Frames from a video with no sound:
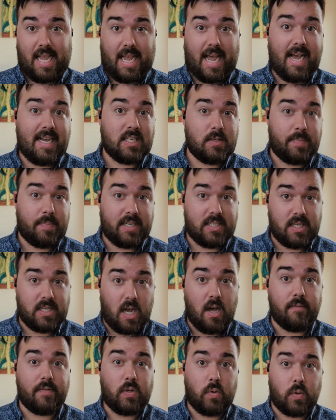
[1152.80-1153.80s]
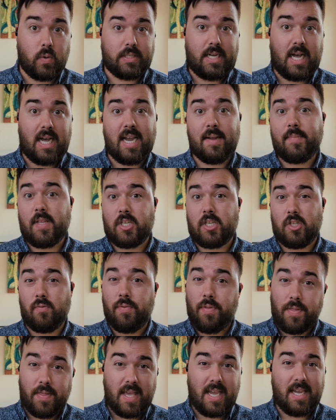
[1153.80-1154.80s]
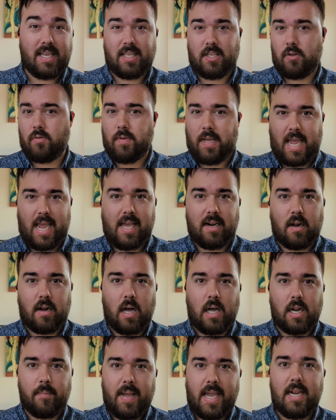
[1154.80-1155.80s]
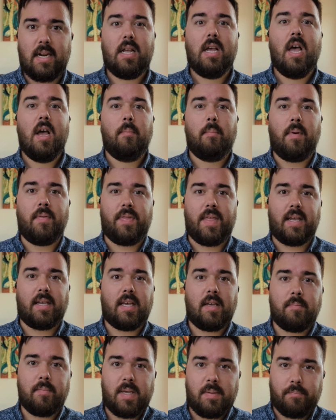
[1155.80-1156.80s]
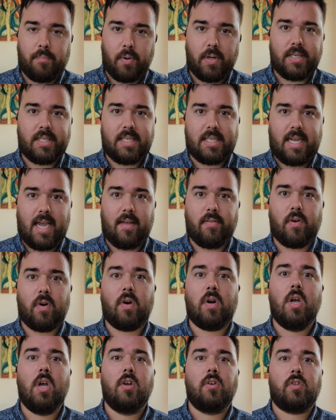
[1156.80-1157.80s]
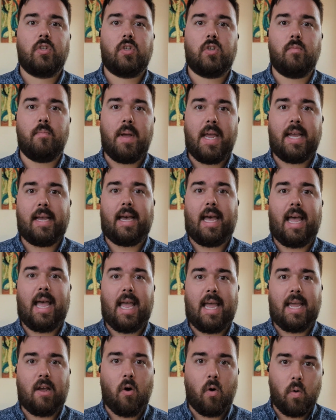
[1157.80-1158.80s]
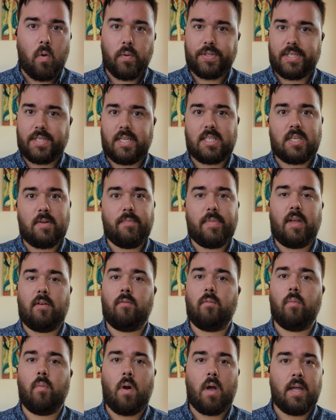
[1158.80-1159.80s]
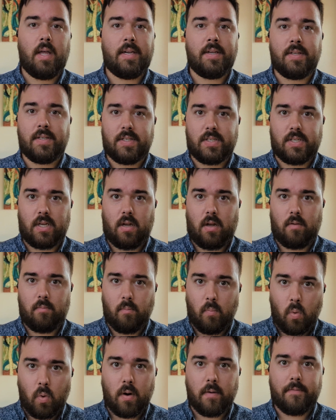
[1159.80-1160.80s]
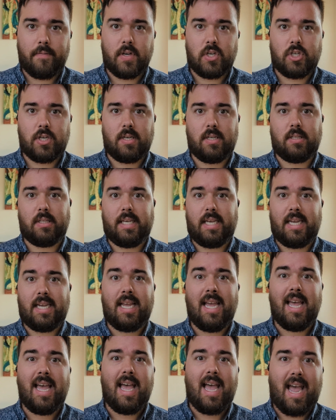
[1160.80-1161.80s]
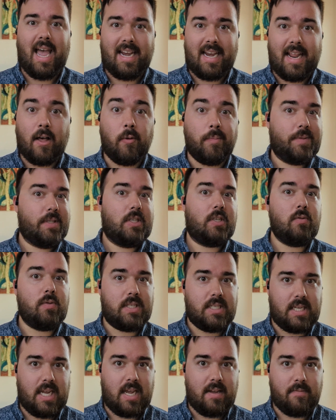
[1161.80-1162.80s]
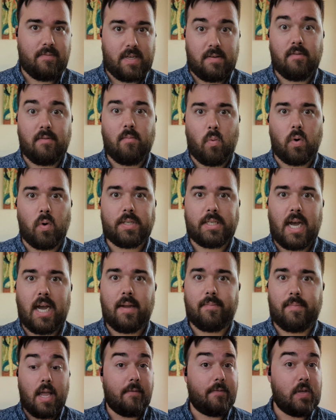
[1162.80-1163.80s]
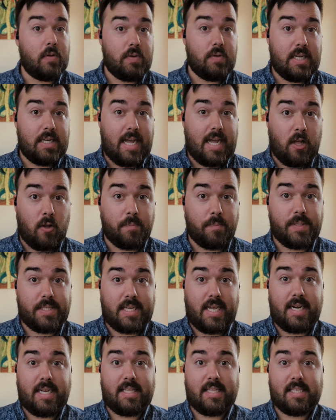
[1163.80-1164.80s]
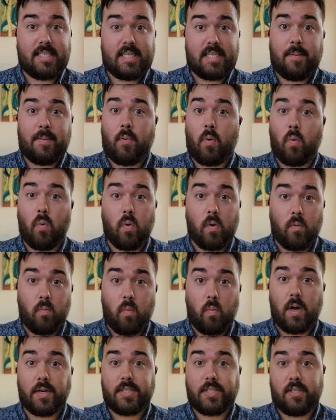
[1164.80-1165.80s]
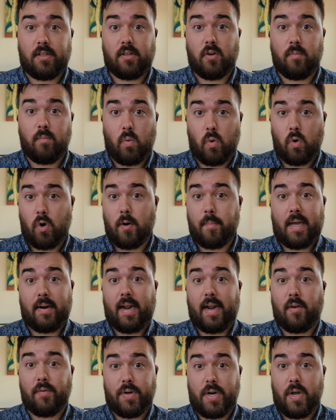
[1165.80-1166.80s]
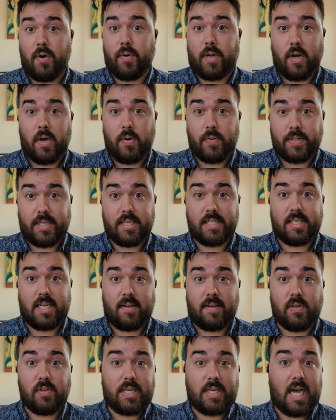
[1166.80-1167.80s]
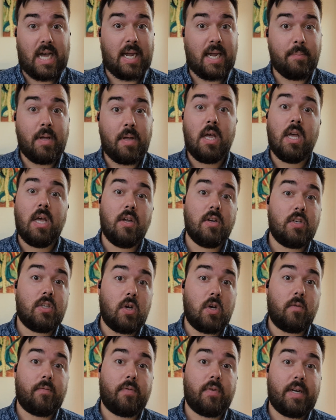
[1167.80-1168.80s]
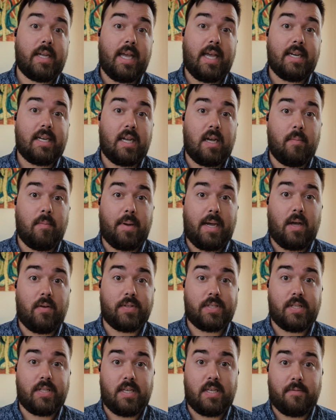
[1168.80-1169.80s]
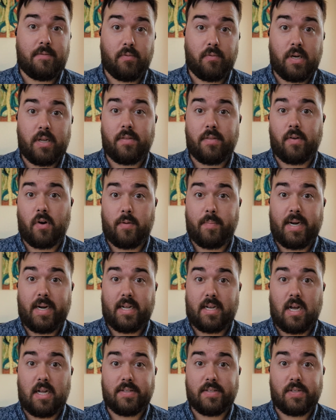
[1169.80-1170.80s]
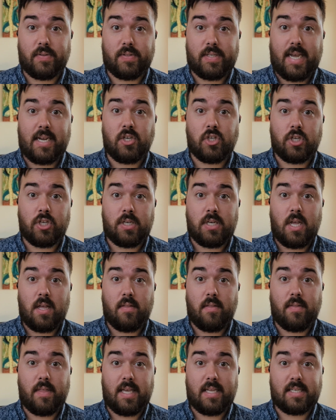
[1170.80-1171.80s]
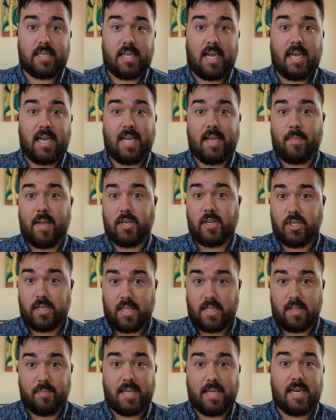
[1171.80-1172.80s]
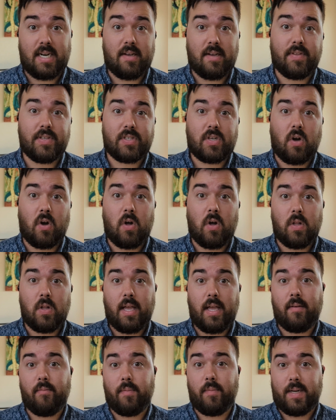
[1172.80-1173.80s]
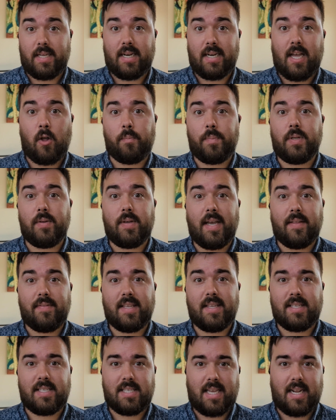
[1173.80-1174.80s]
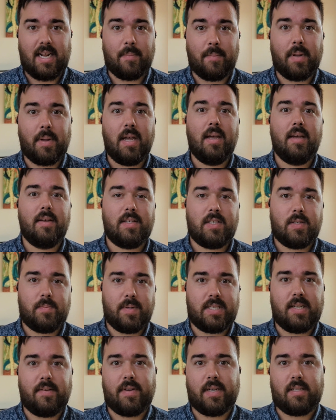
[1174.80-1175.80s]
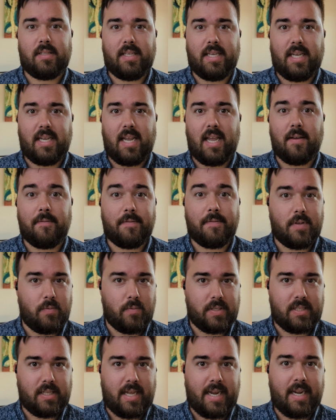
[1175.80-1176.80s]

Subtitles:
aspects of your time that you think you can automate, but then can be put together to make a whole system that runs more efficiently and helps you save even more time. If you need help setting this up or want to learn more about how no code can save you time, don't forget about the free 30-minute consultation that I mentioned at the beginning of this call, and we can help you get this set up specifically if you would